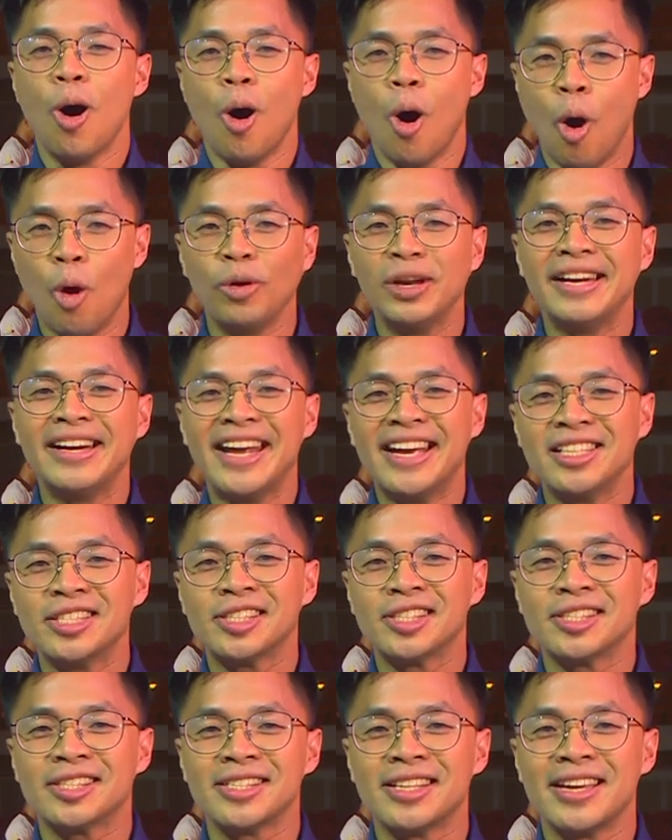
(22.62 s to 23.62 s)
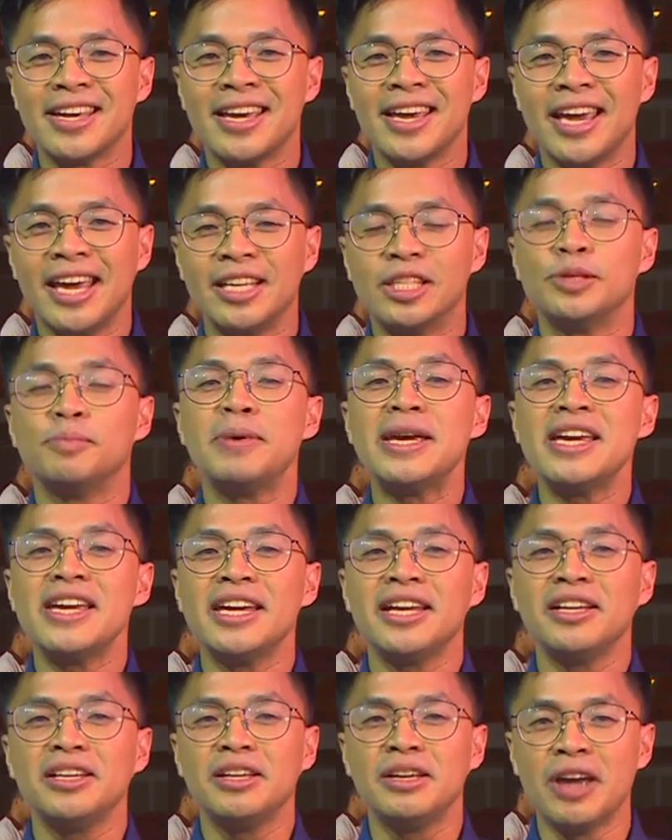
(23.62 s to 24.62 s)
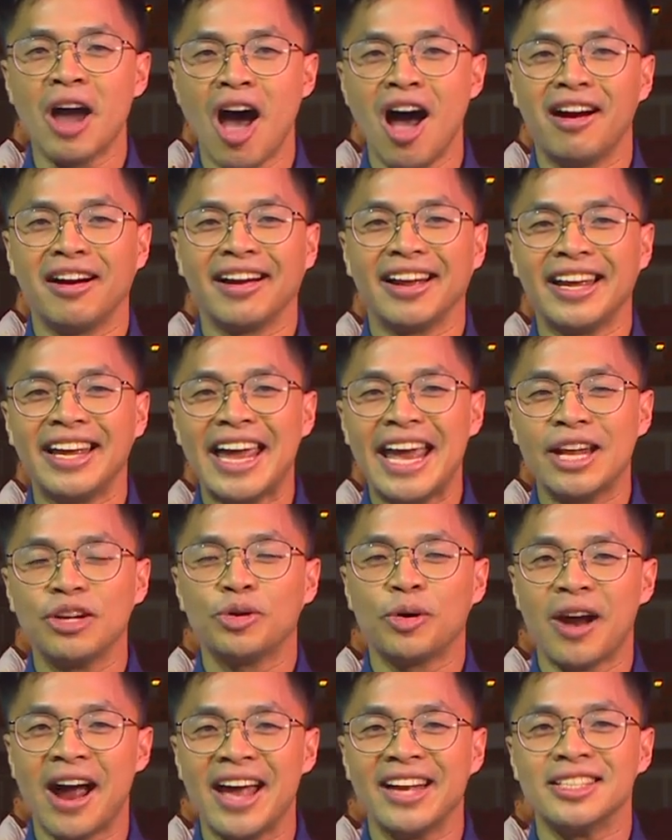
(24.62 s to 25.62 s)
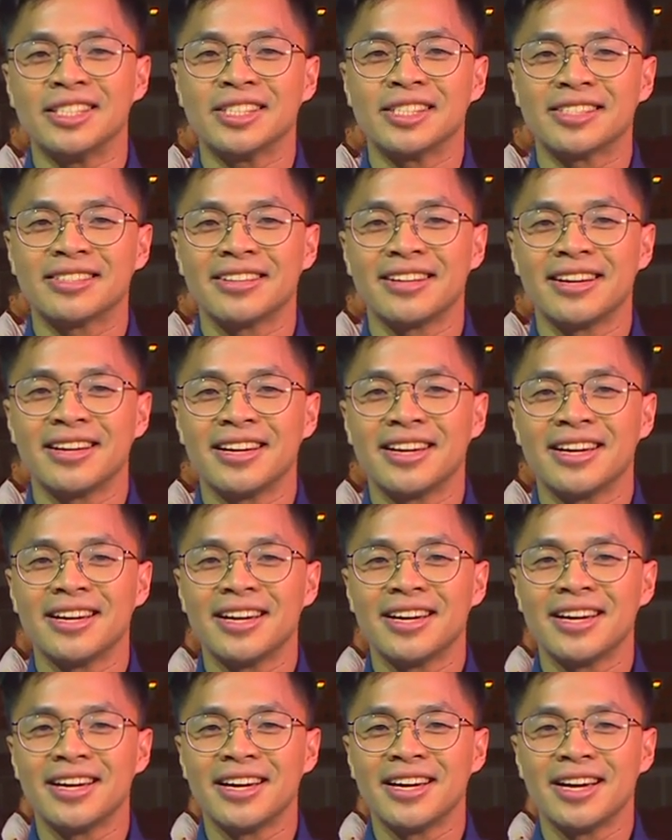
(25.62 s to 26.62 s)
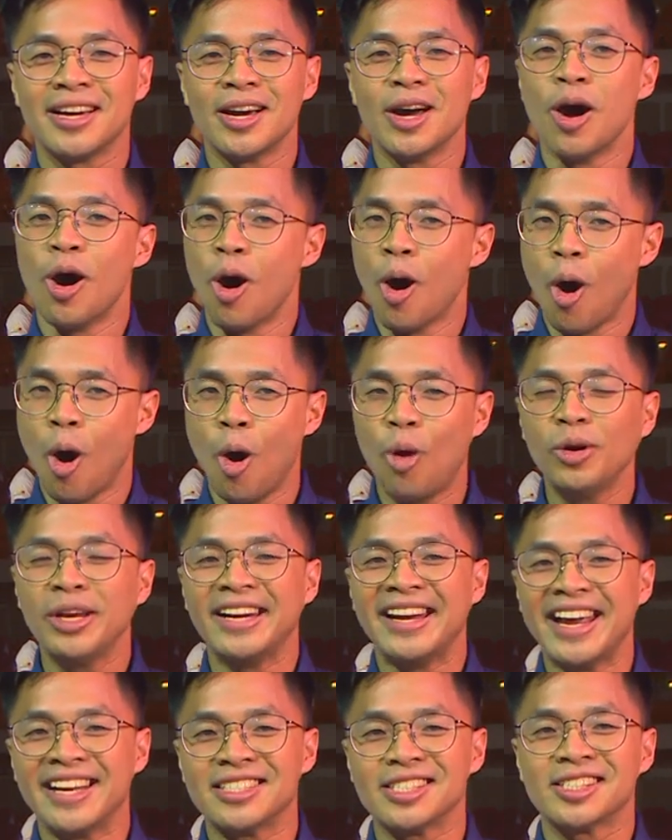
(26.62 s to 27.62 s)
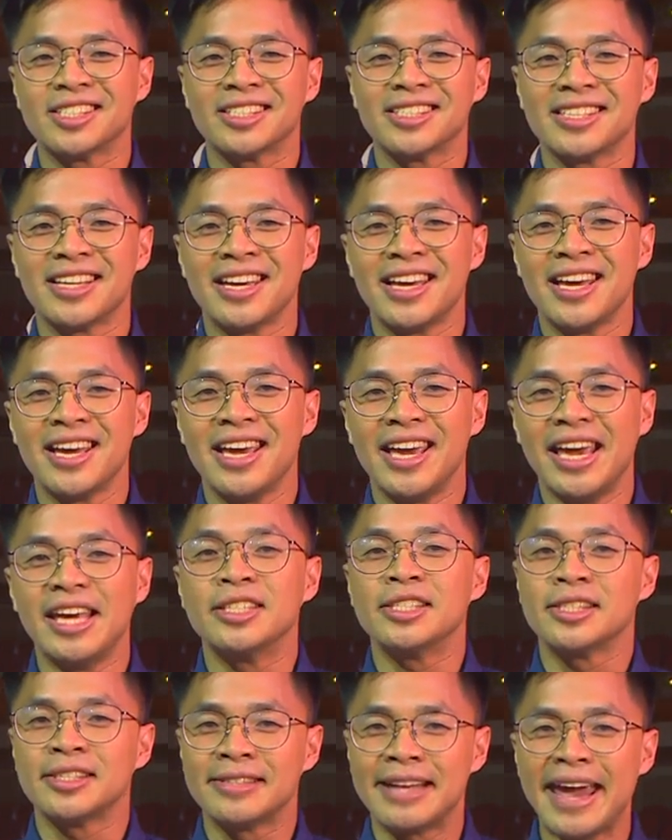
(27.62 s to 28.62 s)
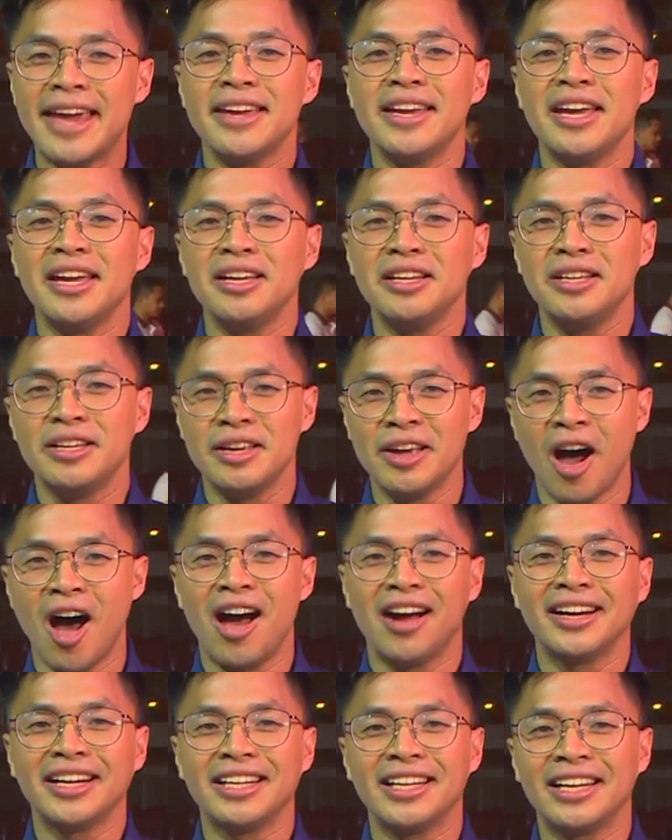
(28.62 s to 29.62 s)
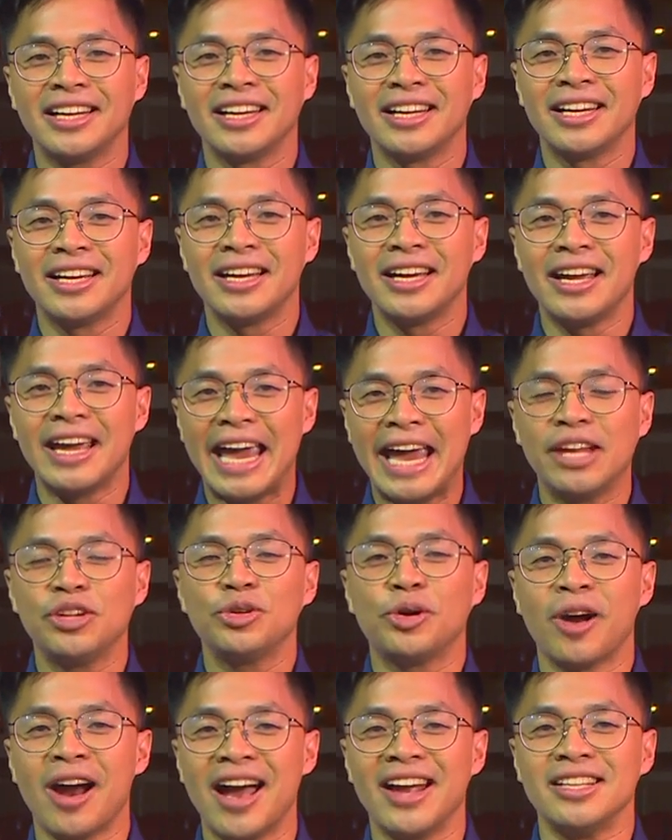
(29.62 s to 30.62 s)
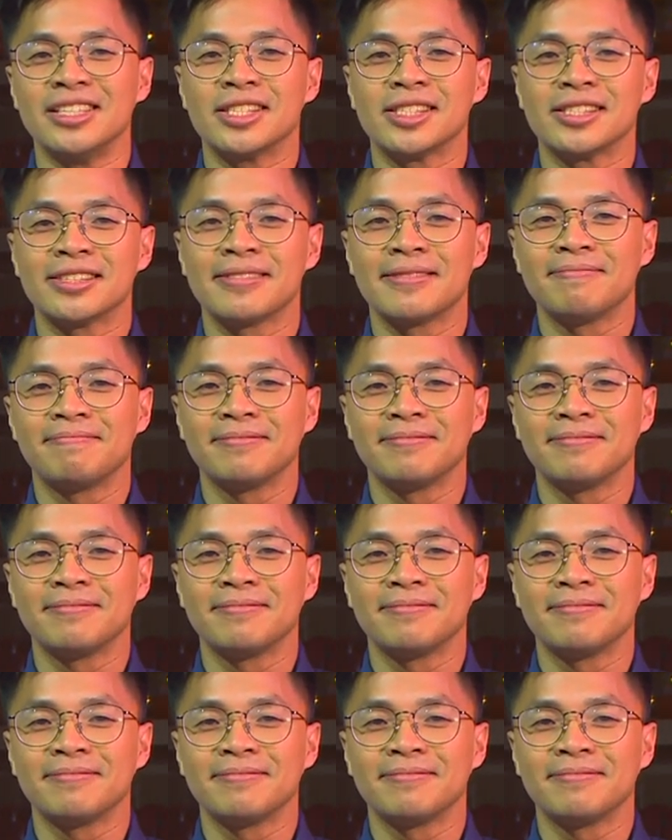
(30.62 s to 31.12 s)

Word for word: Holiness is being young in Christ. Holiness is staying young in Christ.